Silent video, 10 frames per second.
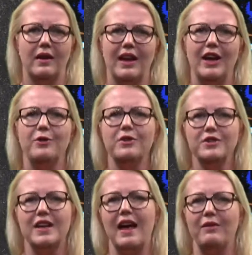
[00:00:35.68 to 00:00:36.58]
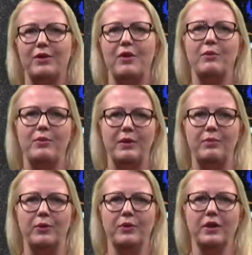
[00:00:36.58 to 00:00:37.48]
In order to have your own
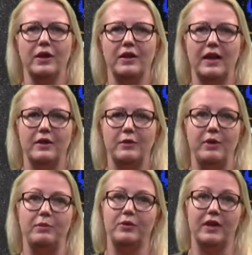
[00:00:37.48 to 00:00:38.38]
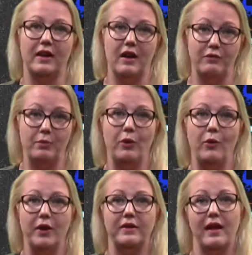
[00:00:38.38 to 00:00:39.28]
people, the people that you have
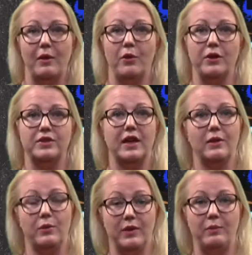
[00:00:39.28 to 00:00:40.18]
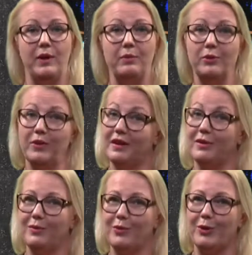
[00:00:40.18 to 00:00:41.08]
employed, and working together with the people that
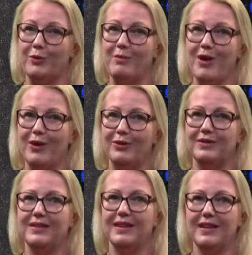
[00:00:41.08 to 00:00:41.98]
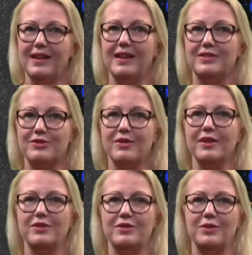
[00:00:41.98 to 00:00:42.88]
work remote, it's trying
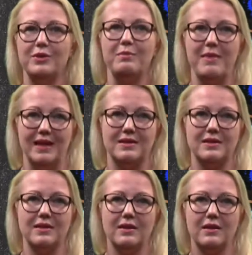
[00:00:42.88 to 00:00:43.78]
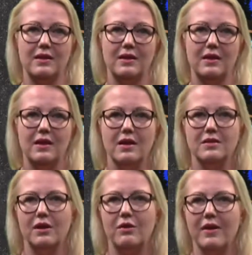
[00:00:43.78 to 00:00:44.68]
to do it mixed.
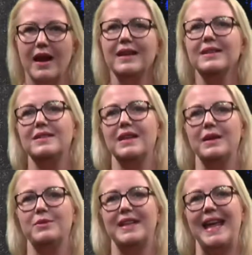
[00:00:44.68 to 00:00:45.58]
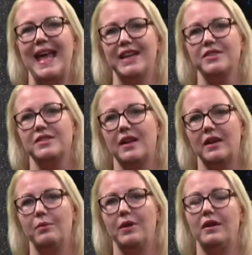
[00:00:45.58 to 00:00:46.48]
So creating teams in an agile
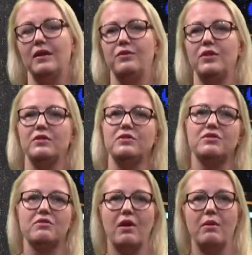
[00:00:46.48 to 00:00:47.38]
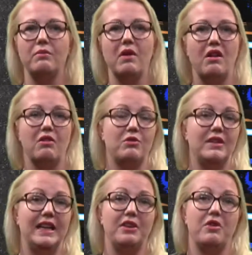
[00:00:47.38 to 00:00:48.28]
setup, either if you do Scrum or
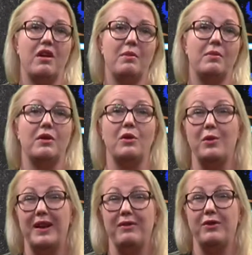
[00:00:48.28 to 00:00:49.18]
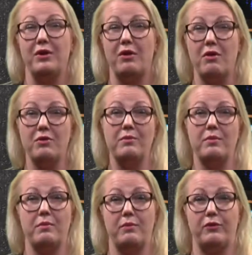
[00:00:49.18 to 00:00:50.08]
Lean or Kanban or whatever your own
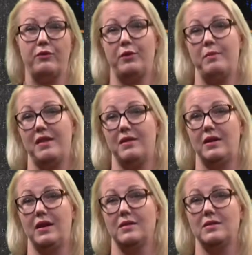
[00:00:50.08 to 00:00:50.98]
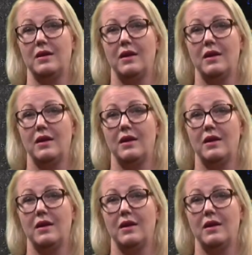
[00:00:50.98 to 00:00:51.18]
preferred method is,